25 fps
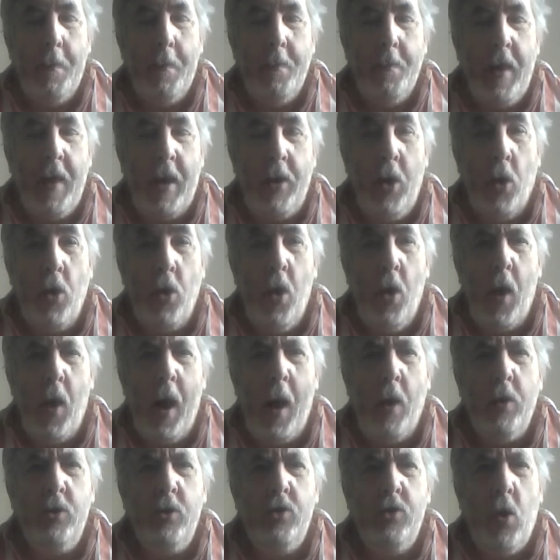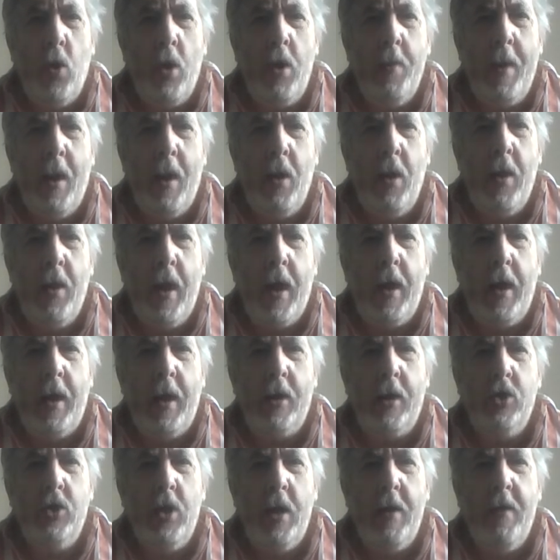I don't know how he's going about that
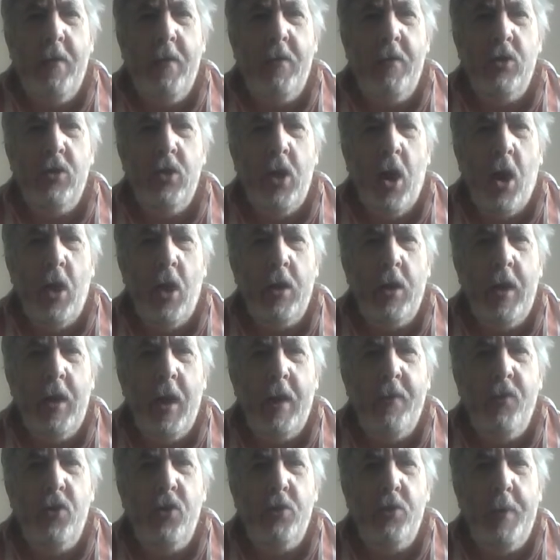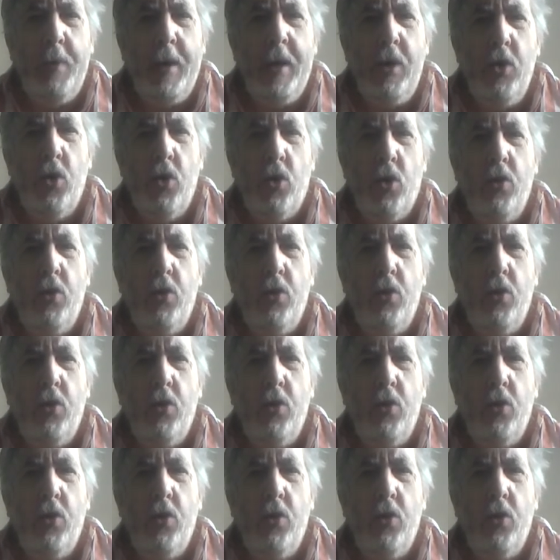actually. There's a lot of deliveries being done,